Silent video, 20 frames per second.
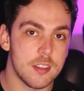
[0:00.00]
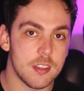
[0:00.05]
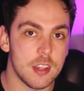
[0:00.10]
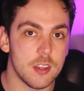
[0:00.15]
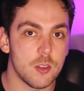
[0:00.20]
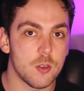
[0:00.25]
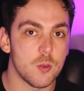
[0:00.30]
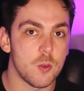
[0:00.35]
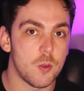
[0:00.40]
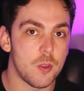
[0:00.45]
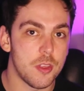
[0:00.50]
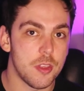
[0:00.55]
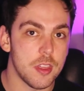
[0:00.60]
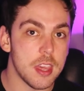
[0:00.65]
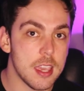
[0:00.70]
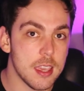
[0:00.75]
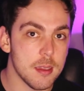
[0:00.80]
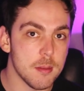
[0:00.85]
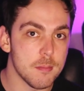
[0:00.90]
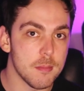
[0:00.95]
central
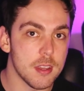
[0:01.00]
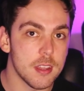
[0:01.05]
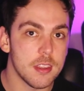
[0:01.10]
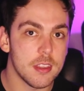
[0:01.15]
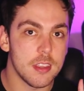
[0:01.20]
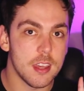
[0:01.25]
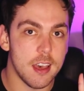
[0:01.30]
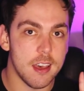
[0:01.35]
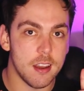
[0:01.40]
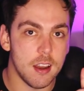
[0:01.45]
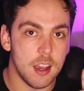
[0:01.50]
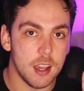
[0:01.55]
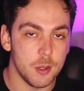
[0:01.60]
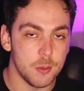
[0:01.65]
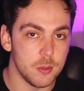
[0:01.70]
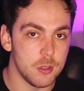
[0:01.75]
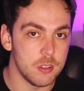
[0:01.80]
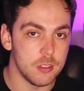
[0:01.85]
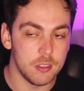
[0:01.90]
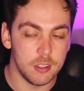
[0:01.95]
theme that I
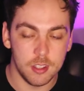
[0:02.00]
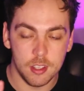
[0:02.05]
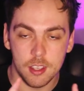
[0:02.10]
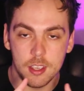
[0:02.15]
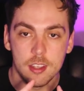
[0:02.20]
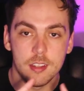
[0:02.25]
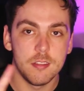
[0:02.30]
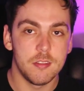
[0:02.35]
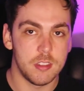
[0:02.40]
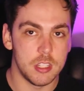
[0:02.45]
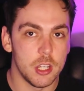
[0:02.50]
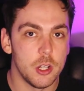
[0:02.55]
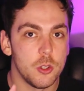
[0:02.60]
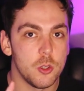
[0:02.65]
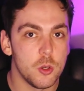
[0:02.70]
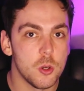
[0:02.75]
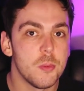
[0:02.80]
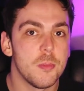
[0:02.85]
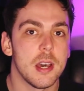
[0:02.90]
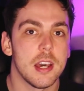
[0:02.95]
will tell
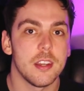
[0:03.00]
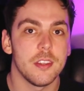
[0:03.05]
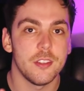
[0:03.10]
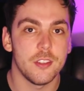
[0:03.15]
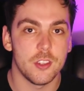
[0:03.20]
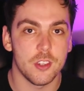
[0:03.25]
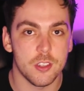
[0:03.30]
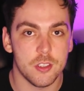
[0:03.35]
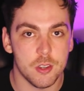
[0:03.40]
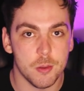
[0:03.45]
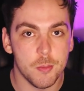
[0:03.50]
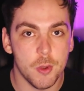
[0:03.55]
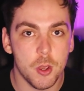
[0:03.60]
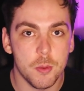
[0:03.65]
you about in just a